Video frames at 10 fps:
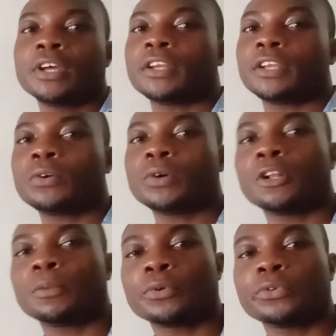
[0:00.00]
and that will
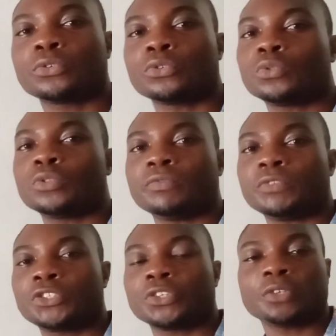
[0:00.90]
help us to do
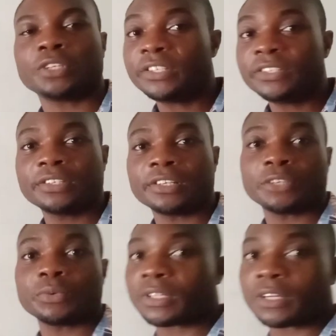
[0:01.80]
division
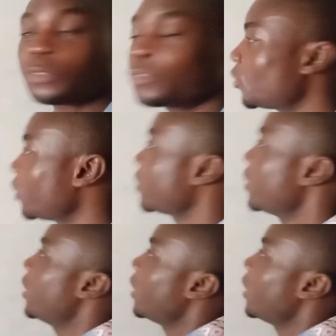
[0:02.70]
easily without stress.